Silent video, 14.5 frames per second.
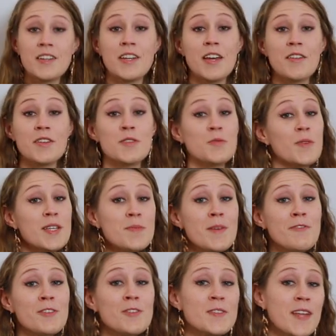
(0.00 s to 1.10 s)
Now, this was
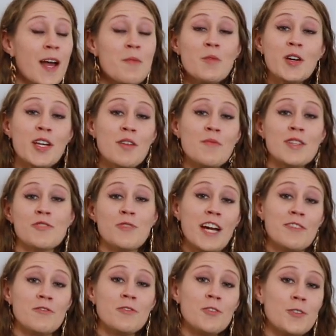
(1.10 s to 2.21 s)
my first time working with
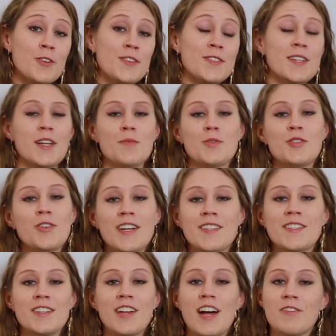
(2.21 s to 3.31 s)
dried florals, and I'm sure I
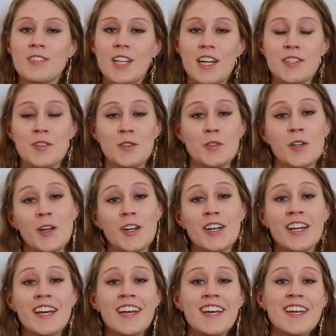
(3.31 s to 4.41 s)
still have a lot to
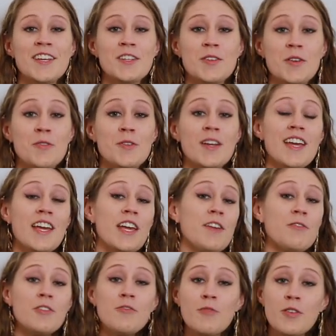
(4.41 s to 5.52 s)
learn. So
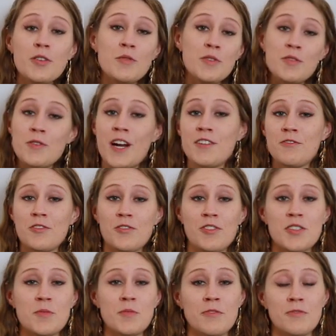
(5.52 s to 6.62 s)
if you've worked with dried
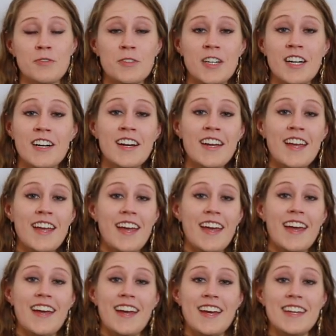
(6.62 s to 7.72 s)
florals before
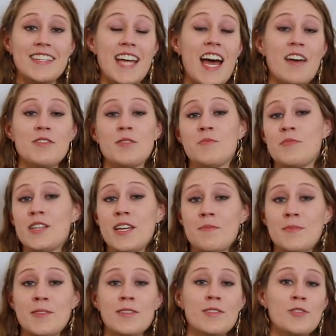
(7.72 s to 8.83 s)
and have some
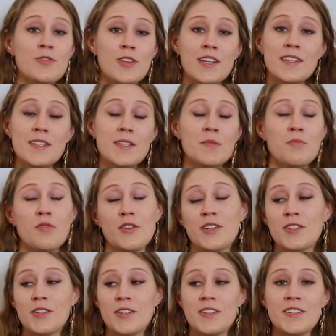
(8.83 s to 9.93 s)
tips, tricks,
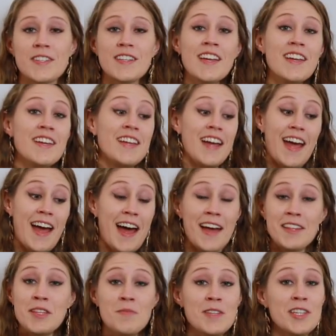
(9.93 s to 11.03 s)
pointers,
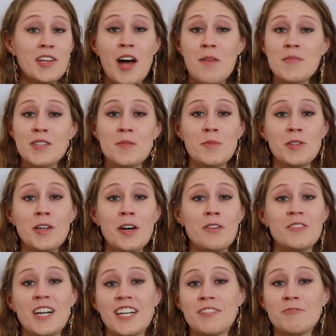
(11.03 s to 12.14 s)
add them in the comments
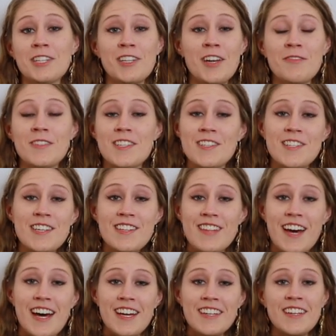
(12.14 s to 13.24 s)
below. I would love to see
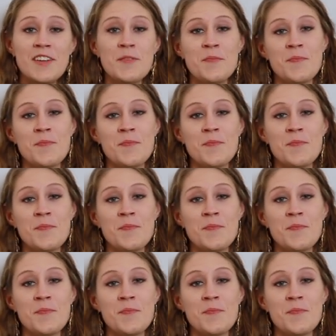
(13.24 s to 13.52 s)
that.